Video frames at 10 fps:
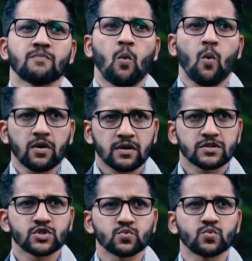
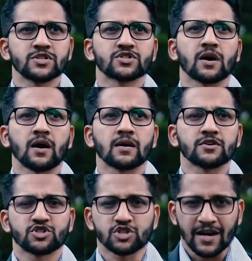waters which
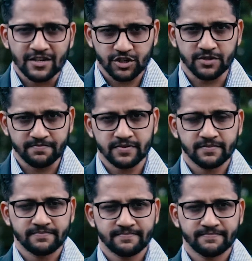are charged up,
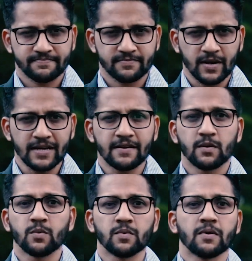right,
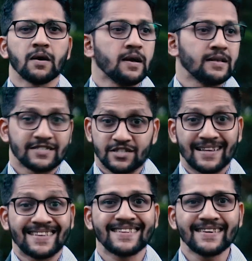just
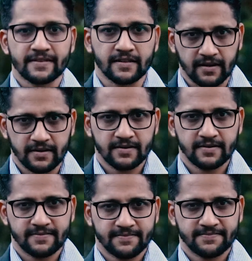like Tirtha,
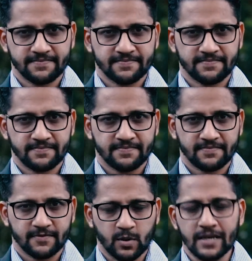
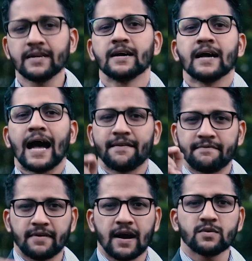right?
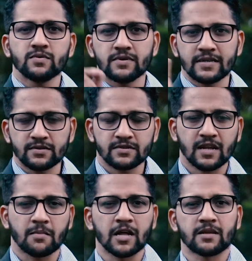And Rahu in
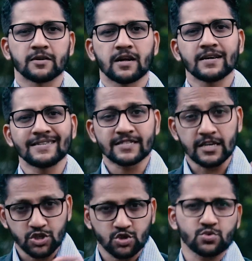Uttara Bhadrapada is
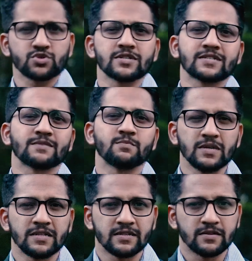associated
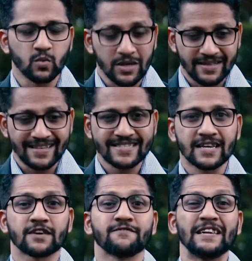with these
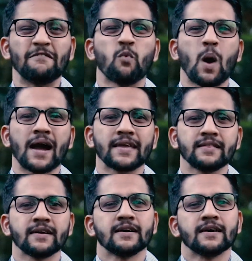kind of
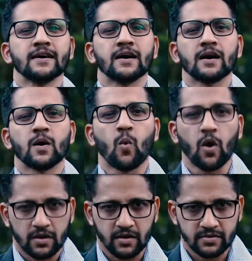divine
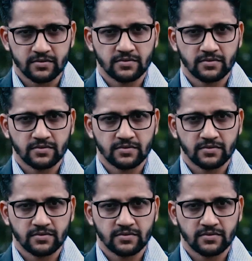water,